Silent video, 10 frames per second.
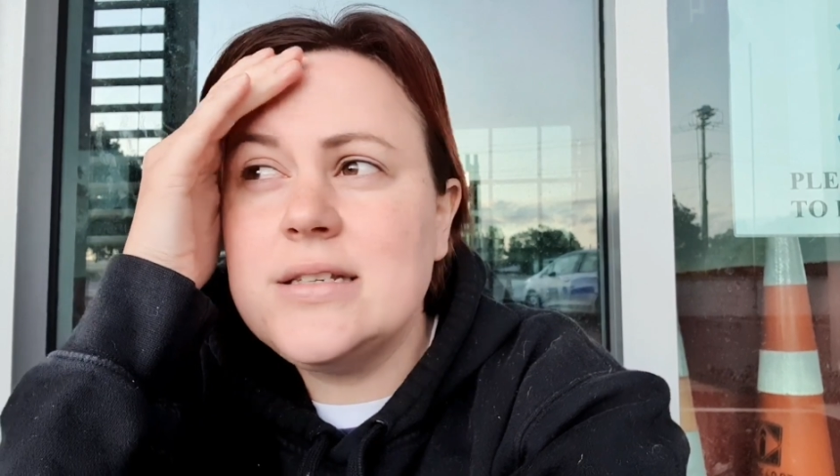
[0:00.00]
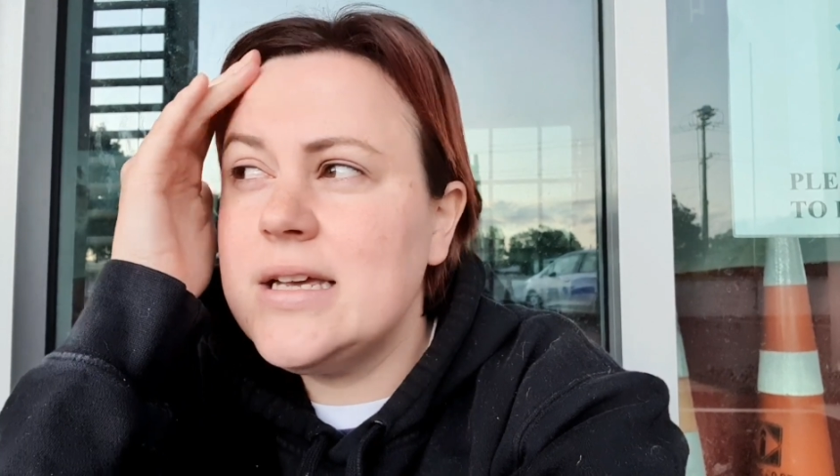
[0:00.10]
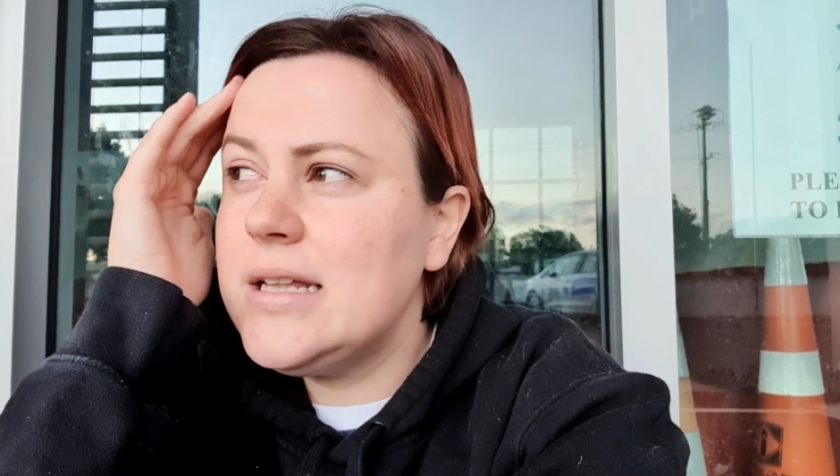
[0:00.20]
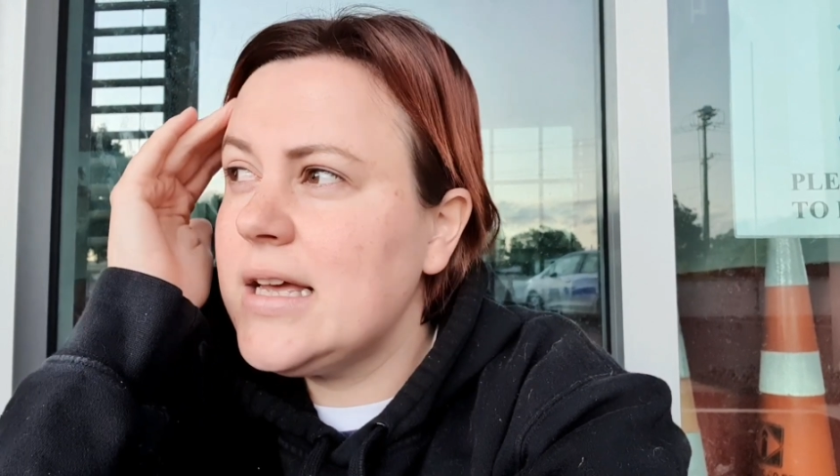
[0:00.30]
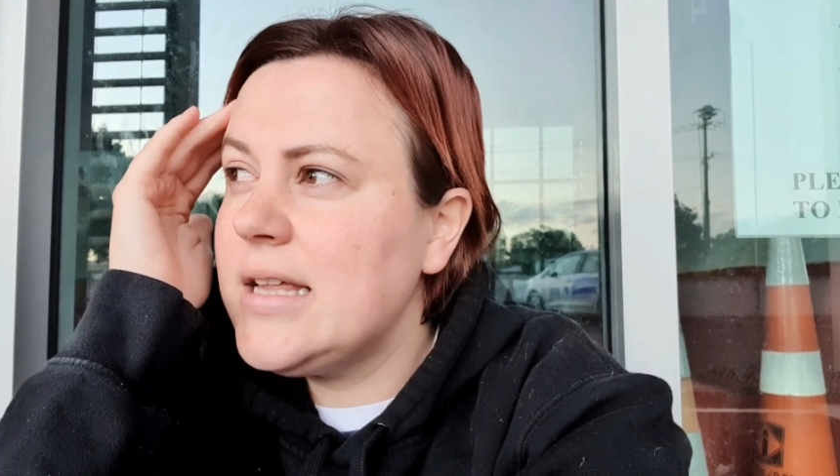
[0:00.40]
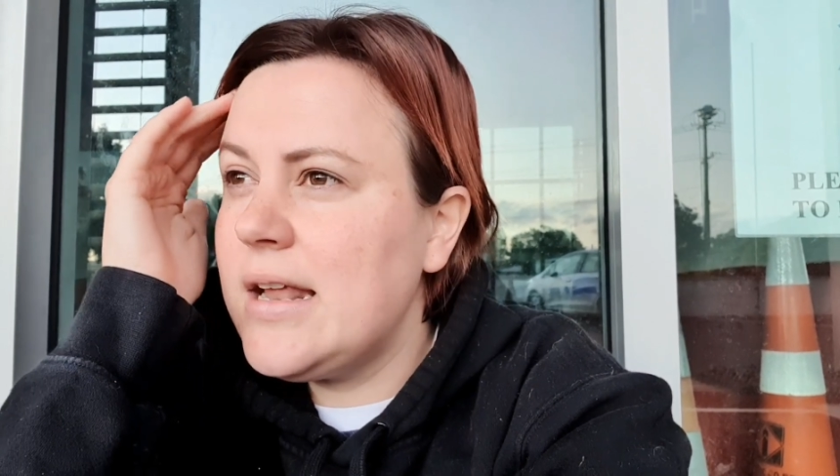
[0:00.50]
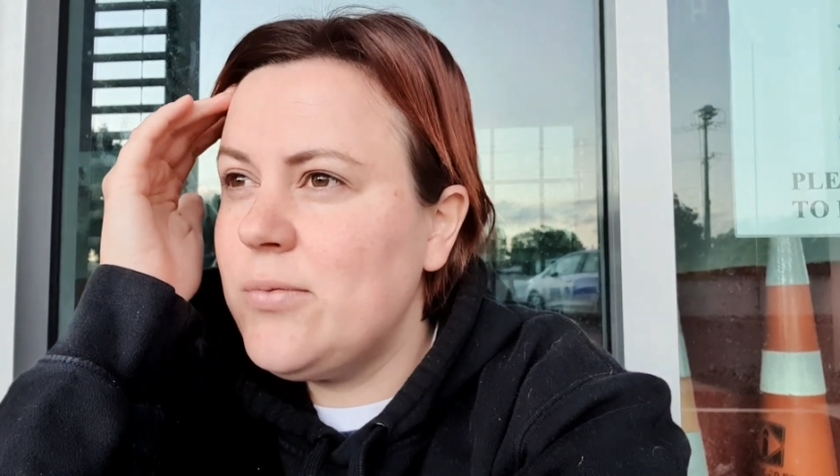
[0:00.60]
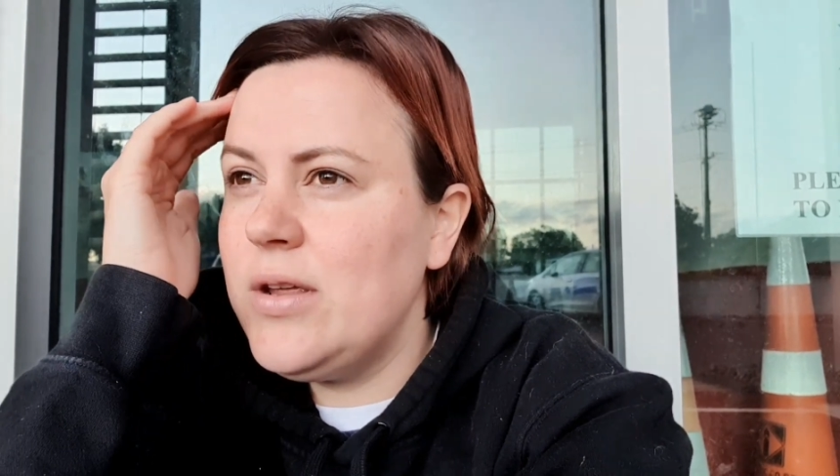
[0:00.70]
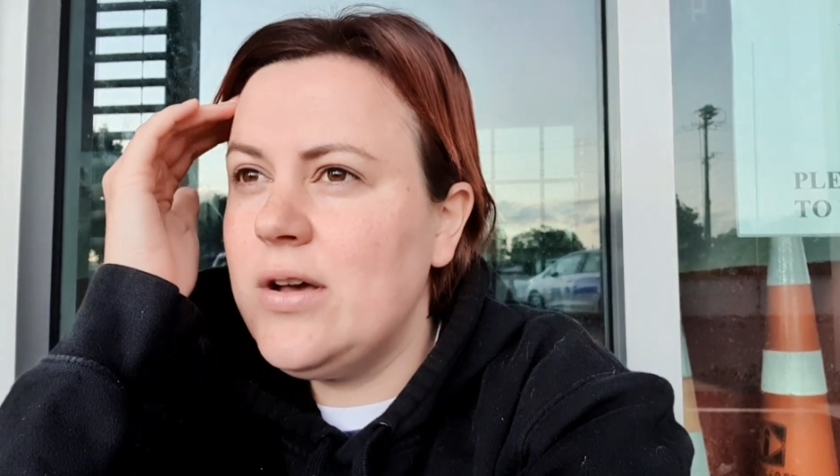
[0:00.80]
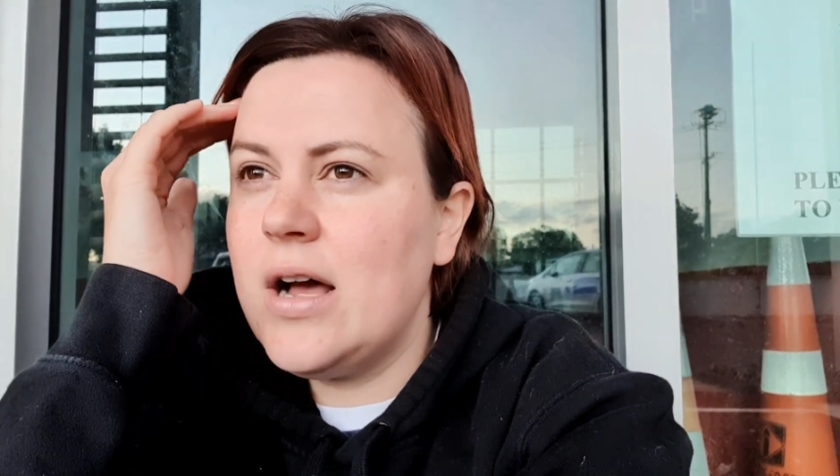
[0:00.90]
else get like that,
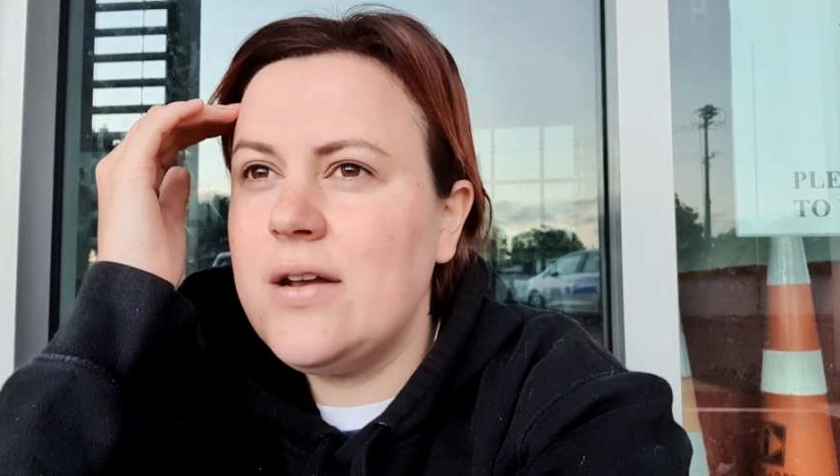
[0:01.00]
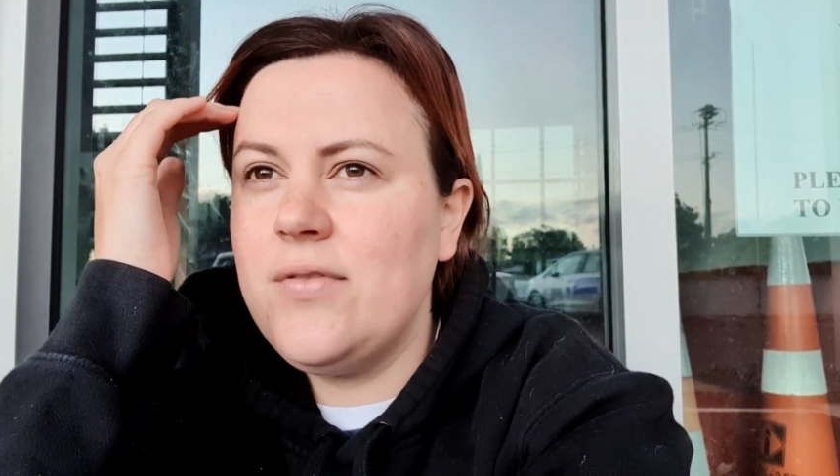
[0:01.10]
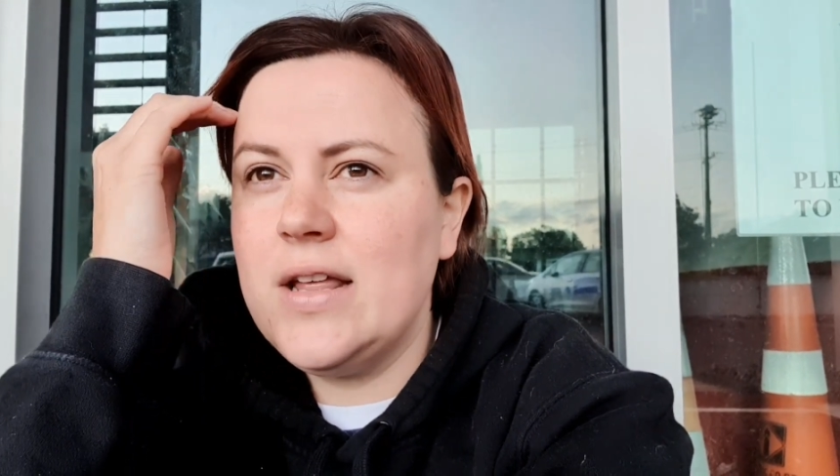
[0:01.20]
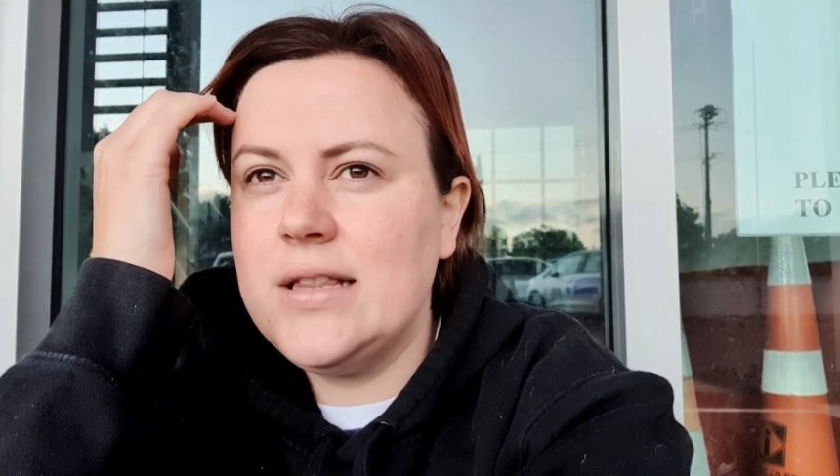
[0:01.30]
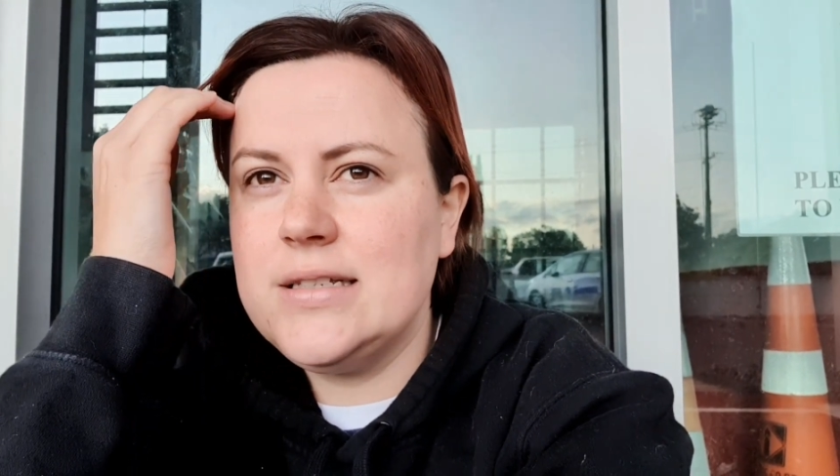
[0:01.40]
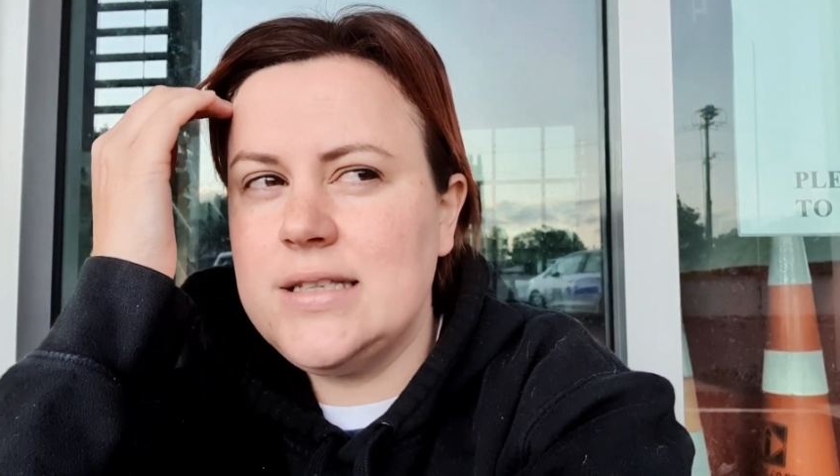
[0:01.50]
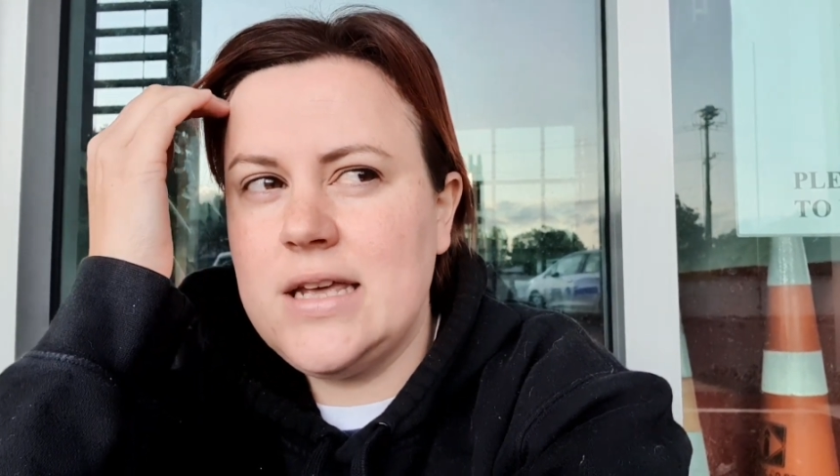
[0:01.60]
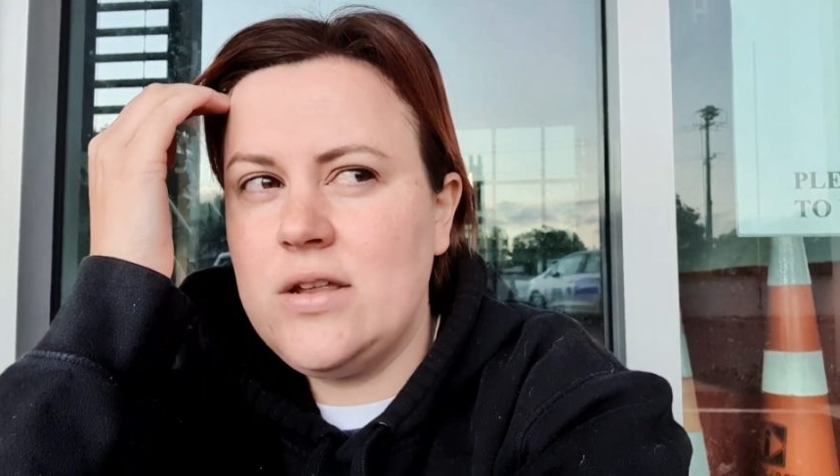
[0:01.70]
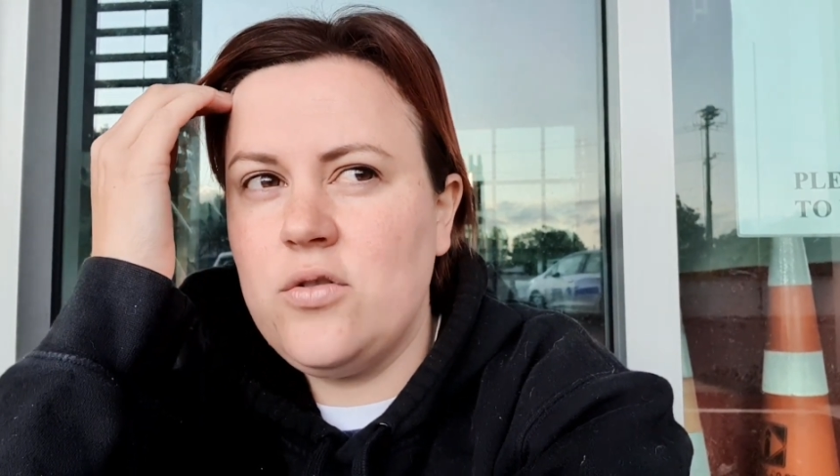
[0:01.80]
where you kind of get this thing in